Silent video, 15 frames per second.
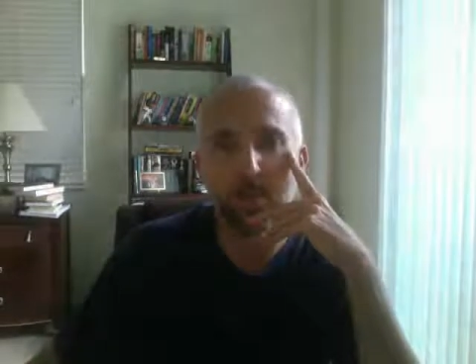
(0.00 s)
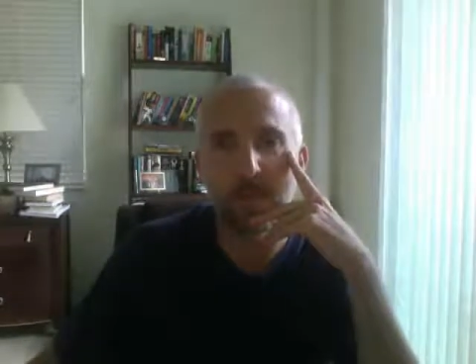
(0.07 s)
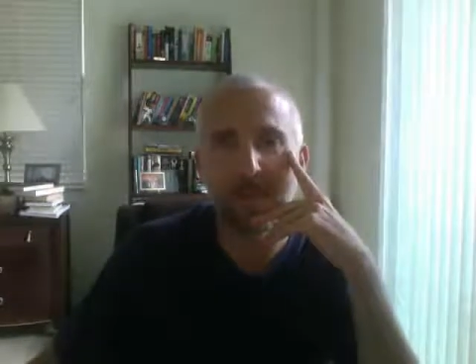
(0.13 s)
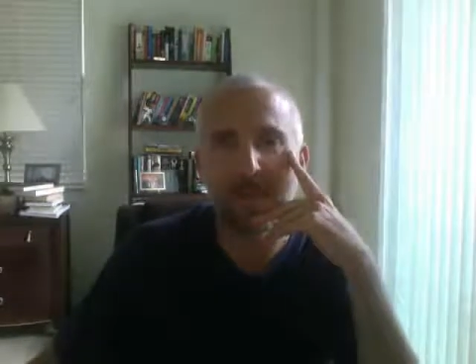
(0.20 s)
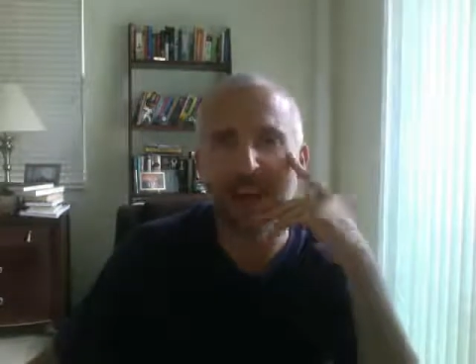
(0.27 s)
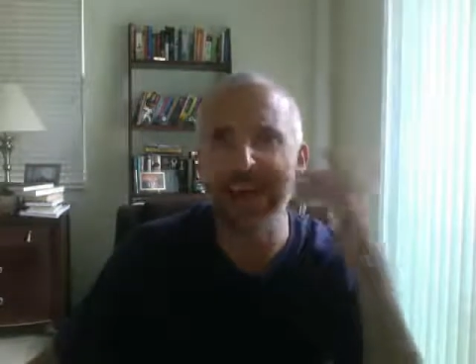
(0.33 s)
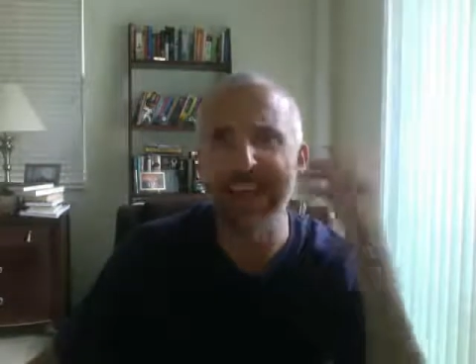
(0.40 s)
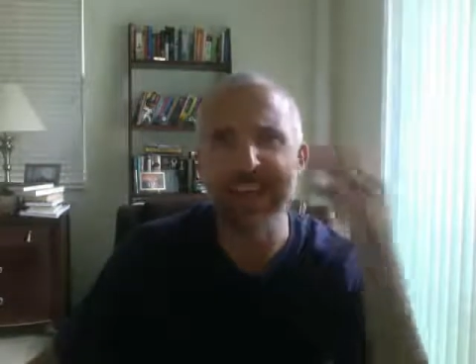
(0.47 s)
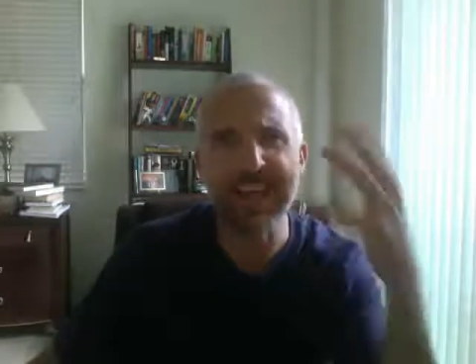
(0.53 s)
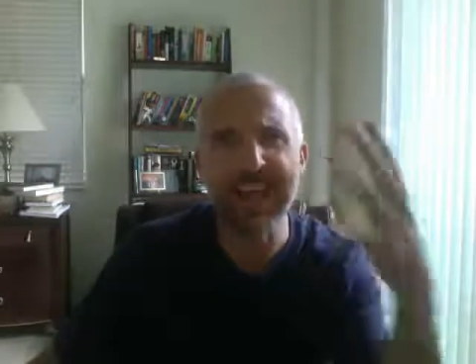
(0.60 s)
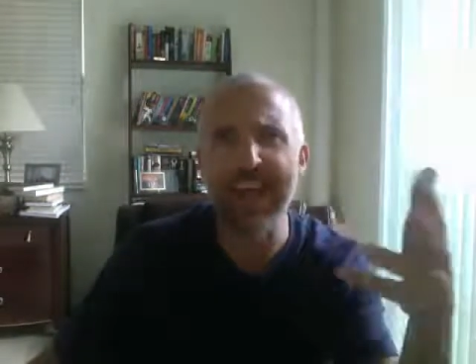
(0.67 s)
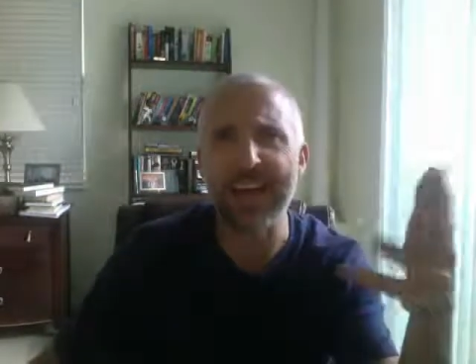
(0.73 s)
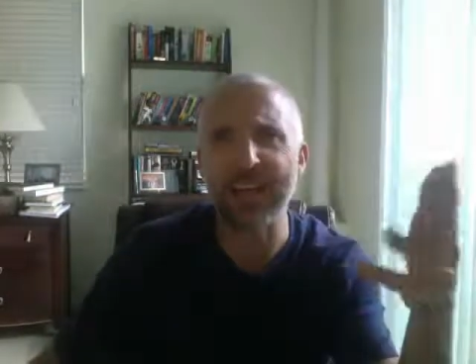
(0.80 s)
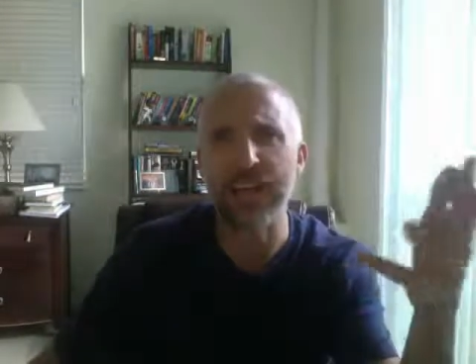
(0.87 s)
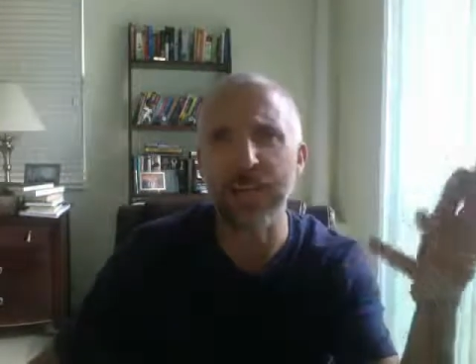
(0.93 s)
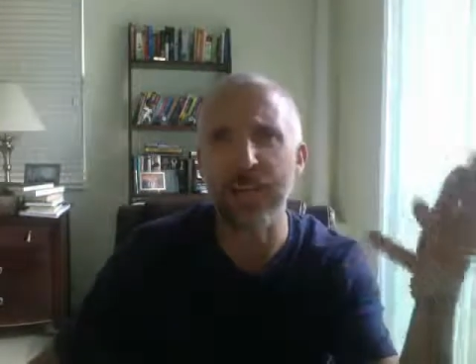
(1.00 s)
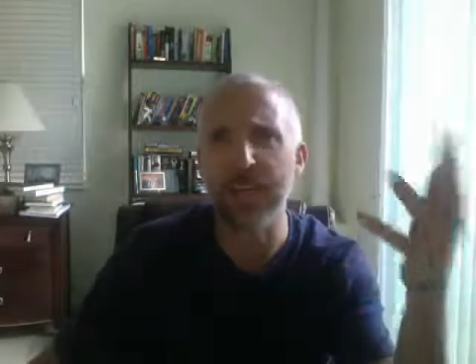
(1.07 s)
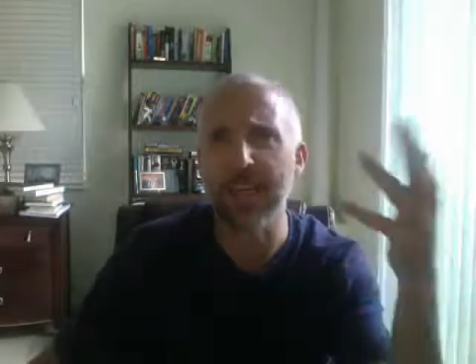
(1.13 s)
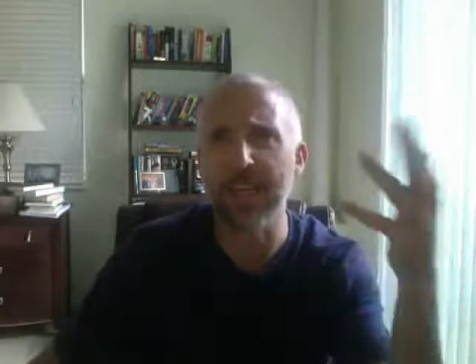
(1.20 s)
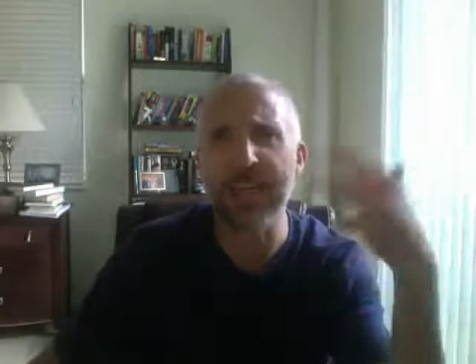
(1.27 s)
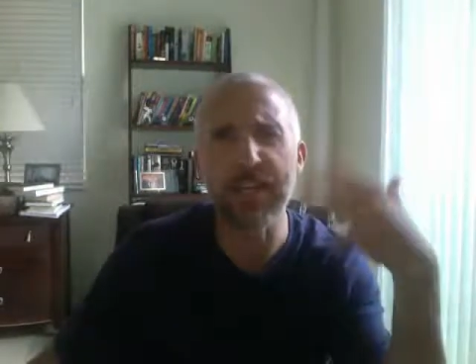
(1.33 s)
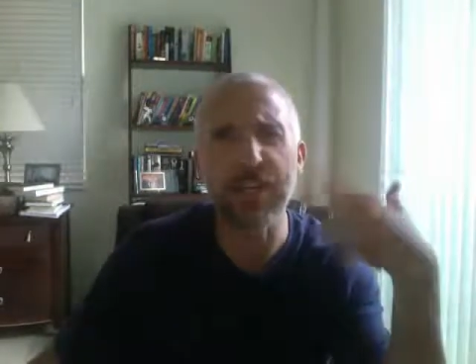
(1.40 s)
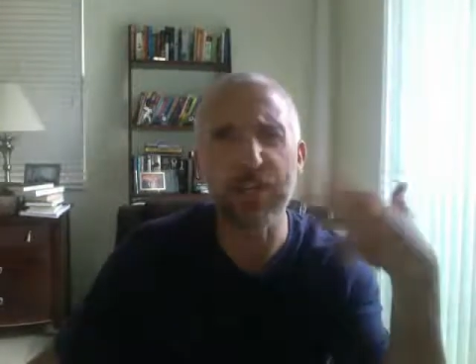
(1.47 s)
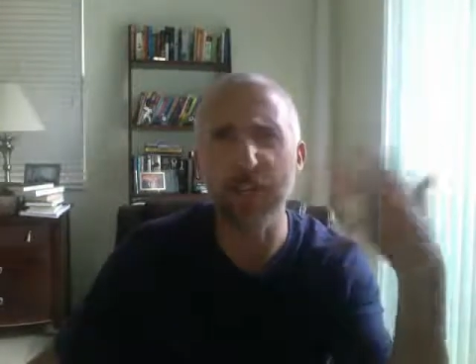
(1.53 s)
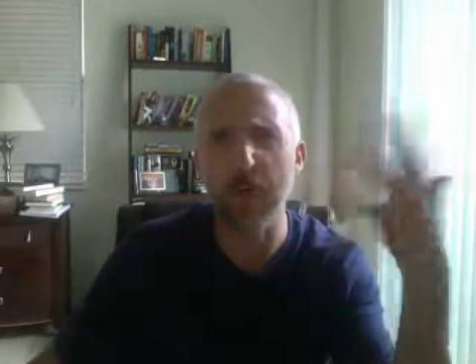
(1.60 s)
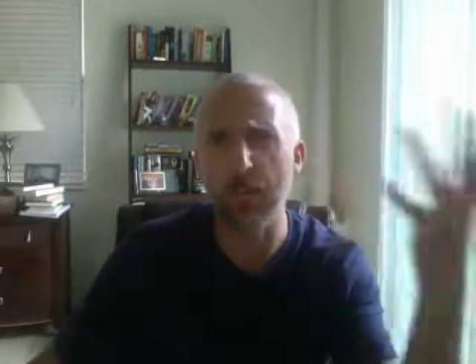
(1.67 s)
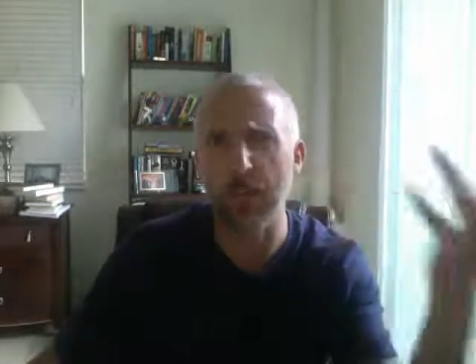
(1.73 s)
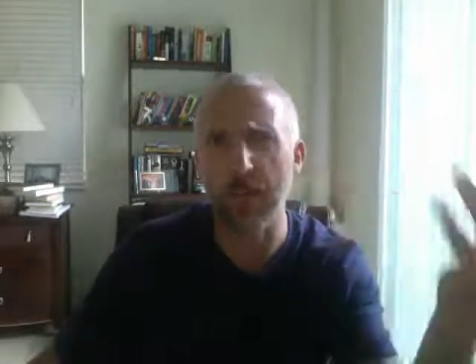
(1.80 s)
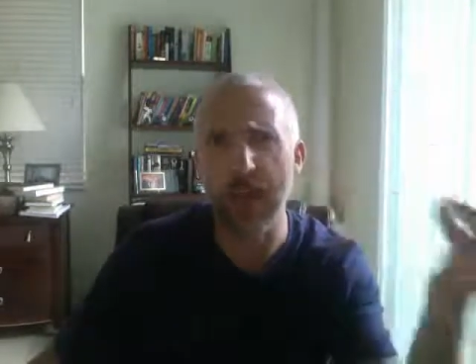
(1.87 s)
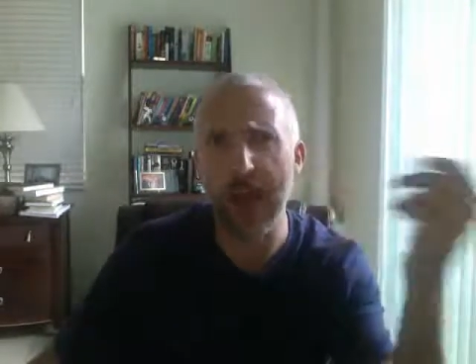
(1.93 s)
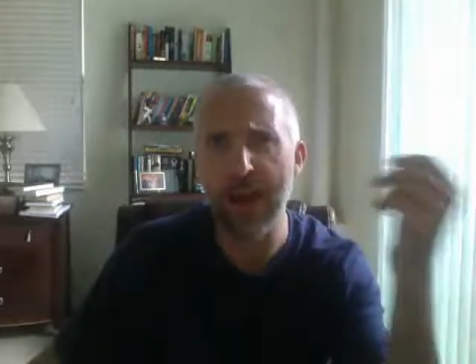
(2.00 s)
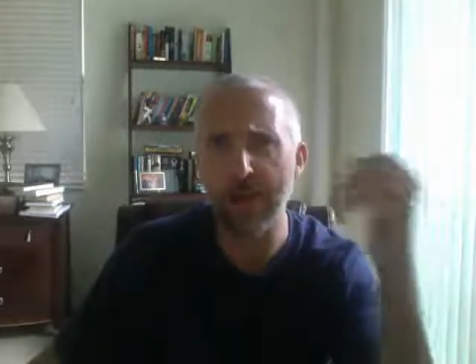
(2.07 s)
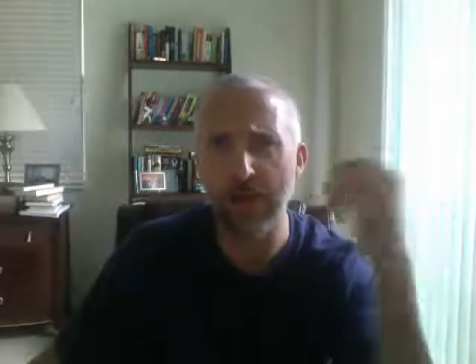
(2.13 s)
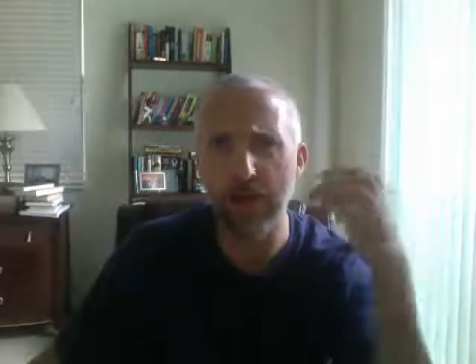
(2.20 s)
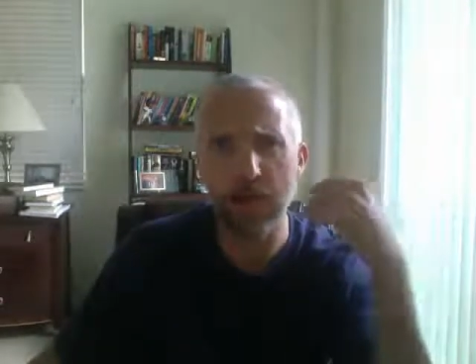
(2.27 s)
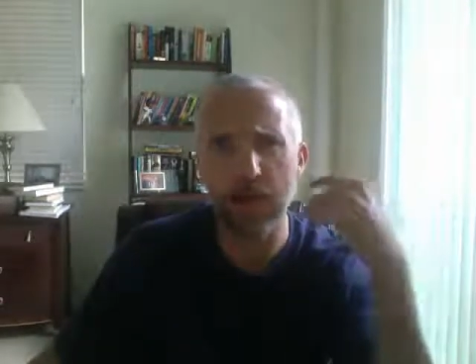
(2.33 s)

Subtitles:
contact is easier than ever.